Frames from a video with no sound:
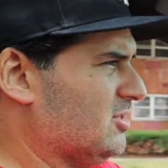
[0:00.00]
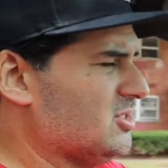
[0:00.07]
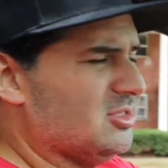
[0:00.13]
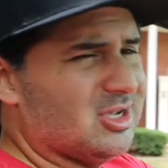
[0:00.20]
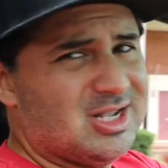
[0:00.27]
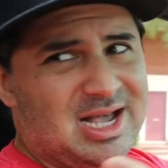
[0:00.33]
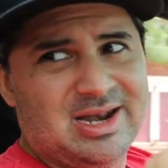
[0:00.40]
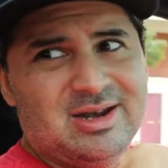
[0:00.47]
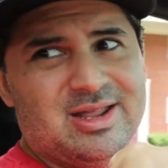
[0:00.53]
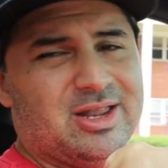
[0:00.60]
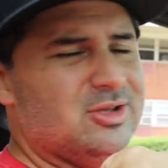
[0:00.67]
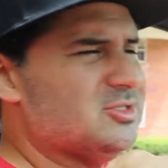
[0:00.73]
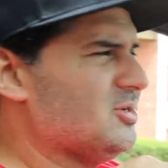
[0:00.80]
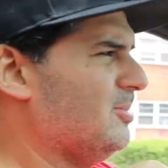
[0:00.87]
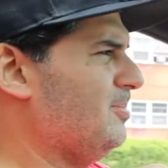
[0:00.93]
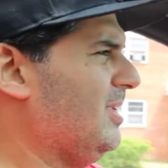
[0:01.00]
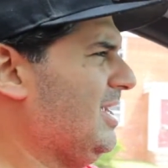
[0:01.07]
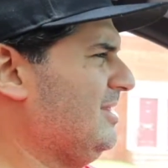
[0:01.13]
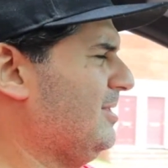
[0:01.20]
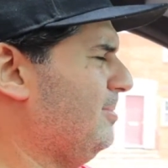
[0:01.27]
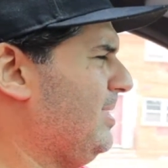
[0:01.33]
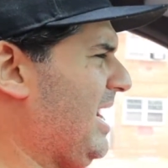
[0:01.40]
So the Continentals are
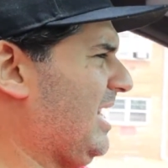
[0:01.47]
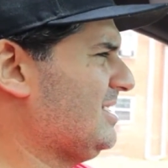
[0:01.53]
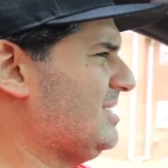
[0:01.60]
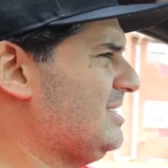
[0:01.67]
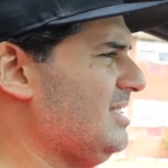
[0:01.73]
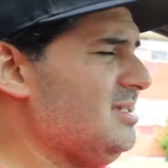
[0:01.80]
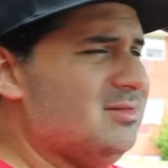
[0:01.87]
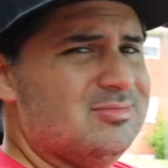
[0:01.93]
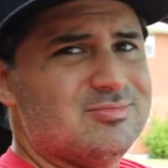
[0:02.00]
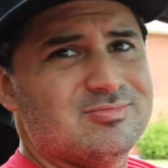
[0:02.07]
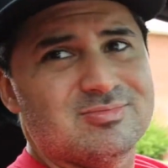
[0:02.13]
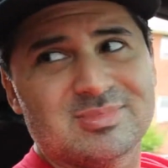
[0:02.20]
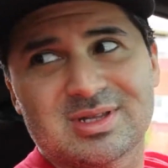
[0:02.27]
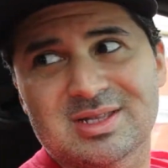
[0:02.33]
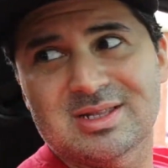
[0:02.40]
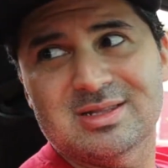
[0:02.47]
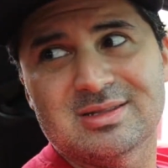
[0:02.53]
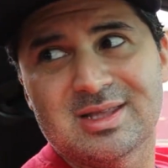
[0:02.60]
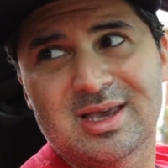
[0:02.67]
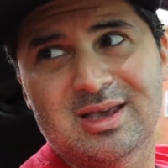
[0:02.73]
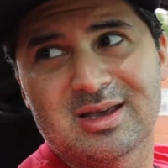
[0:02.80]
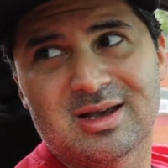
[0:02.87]
in the back seat, and
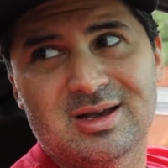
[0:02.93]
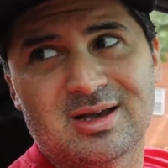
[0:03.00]
they